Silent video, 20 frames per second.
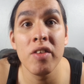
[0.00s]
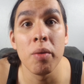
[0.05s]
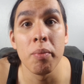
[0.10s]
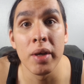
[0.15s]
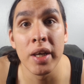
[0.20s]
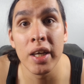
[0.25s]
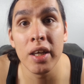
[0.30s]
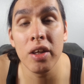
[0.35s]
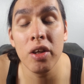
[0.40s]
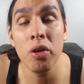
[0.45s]
them
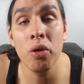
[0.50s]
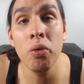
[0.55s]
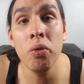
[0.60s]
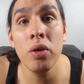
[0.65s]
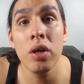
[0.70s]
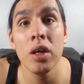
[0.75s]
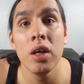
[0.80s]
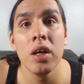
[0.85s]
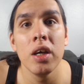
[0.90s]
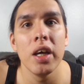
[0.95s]
hit you,
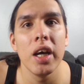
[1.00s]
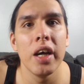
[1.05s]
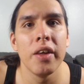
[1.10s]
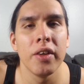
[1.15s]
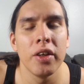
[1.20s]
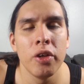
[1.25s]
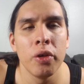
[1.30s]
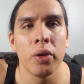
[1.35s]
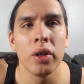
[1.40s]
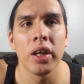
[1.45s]
and
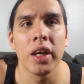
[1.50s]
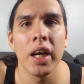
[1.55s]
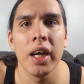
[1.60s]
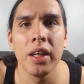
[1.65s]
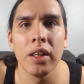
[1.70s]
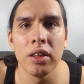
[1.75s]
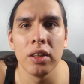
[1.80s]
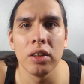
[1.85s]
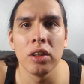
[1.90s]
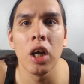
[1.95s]
then you can
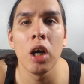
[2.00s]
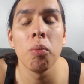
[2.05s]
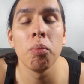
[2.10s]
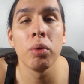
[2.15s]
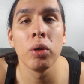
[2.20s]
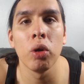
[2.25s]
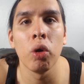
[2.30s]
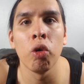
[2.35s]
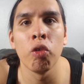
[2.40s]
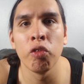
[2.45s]
kind of
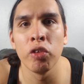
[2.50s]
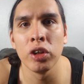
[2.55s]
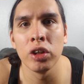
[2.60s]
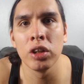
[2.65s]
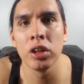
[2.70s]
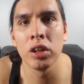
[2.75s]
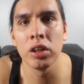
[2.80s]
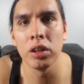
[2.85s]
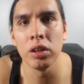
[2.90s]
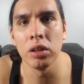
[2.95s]
tumble over
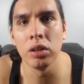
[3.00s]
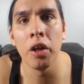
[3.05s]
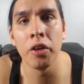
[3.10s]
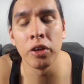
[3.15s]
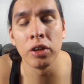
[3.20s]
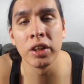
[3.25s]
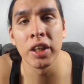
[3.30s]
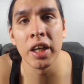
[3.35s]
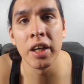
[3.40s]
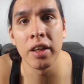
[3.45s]
to the
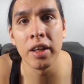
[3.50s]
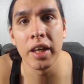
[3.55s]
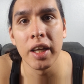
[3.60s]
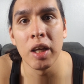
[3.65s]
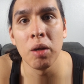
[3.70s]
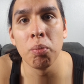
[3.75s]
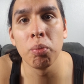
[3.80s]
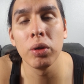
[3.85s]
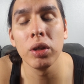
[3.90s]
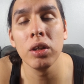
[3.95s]
other side of the
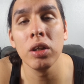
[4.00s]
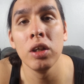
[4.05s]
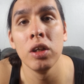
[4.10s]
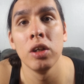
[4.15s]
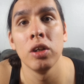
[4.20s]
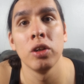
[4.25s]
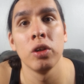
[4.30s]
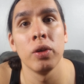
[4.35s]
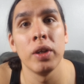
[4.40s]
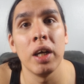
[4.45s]
apron,
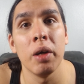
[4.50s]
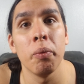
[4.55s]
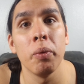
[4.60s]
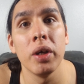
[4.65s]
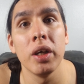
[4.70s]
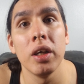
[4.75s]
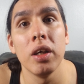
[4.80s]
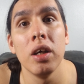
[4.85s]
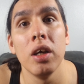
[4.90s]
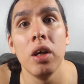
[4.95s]
so that
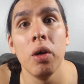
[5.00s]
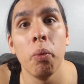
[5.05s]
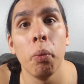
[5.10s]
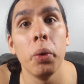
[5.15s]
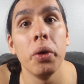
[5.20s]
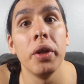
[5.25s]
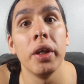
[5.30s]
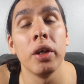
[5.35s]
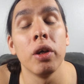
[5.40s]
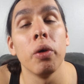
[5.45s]
way
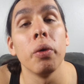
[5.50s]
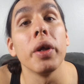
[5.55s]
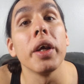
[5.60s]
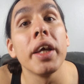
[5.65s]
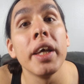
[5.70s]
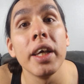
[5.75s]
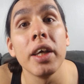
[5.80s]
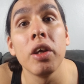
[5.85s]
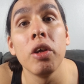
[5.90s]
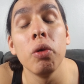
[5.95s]
when they go to
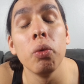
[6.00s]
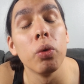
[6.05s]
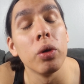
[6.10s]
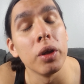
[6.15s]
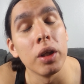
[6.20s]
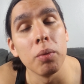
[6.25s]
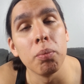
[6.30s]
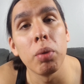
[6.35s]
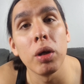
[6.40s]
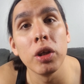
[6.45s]
kick you or
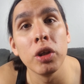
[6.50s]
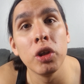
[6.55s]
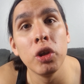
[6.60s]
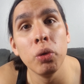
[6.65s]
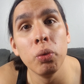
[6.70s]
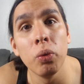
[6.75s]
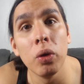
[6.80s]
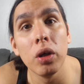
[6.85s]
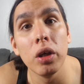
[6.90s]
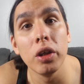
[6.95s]
they punch
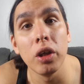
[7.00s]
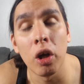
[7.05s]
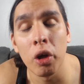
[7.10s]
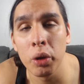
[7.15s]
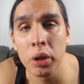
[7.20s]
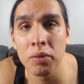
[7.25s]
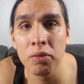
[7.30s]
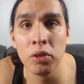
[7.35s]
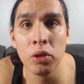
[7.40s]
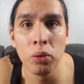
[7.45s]
you, all
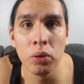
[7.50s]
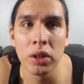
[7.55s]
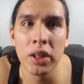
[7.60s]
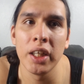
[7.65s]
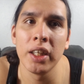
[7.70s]
you have to do is